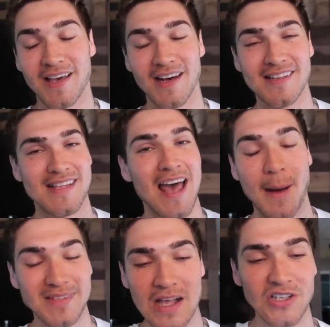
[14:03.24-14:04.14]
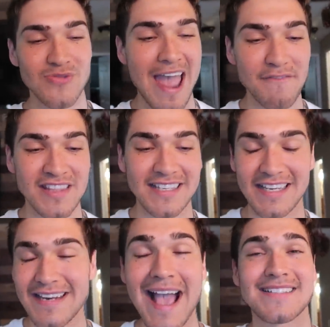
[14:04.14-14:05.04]
because I'm telling you everything
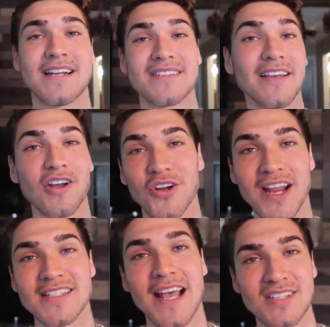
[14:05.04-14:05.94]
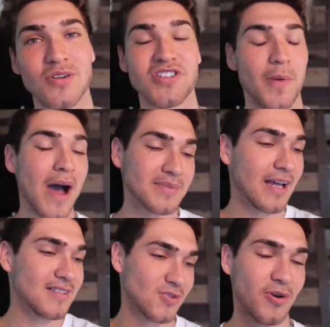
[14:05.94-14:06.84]
connects and it's like a crazy ass story. So my mom's
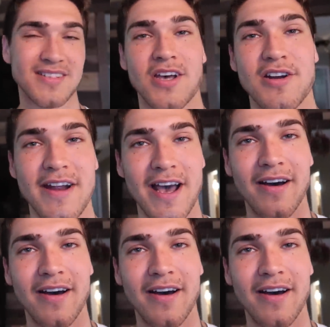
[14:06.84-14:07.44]
got a story to tell you right